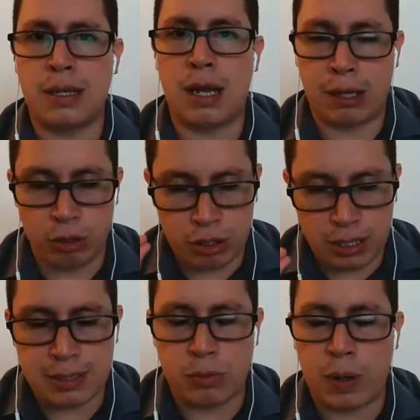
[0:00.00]
a
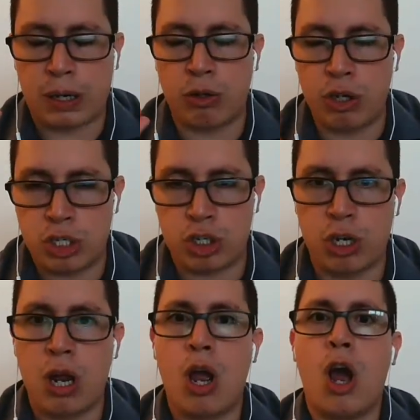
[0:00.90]
consistent
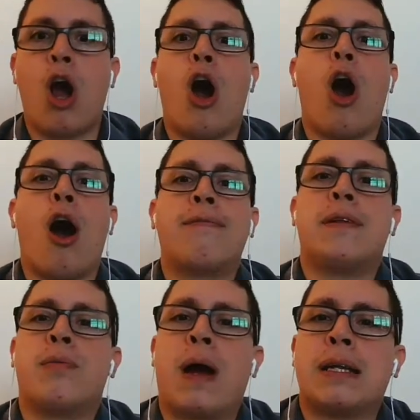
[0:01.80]
recognition of
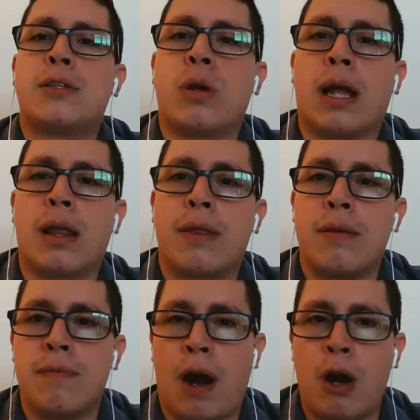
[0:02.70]
the right to a healthy
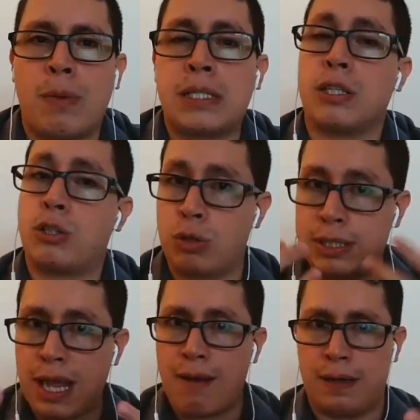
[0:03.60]
environment to
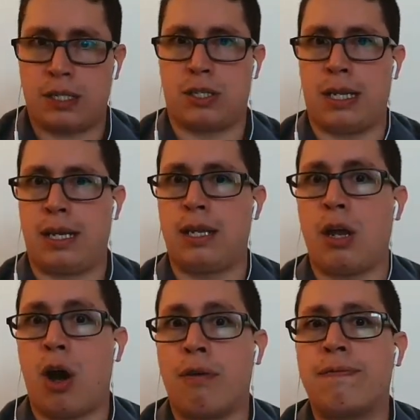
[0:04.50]
establish the need
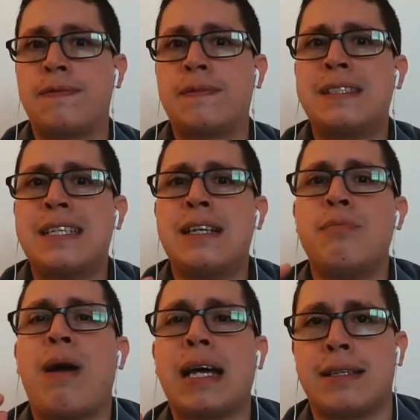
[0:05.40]
of
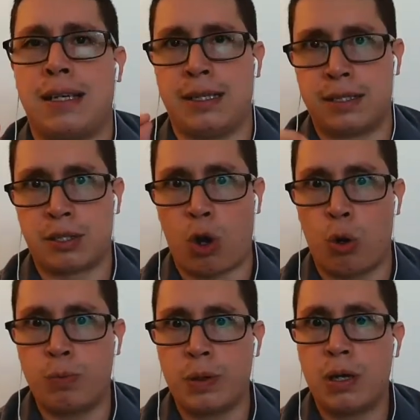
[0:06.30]
delimiting its
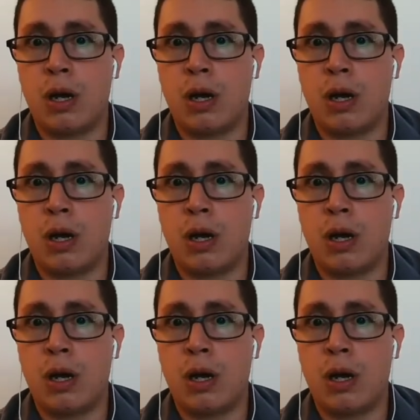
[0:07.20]
scope,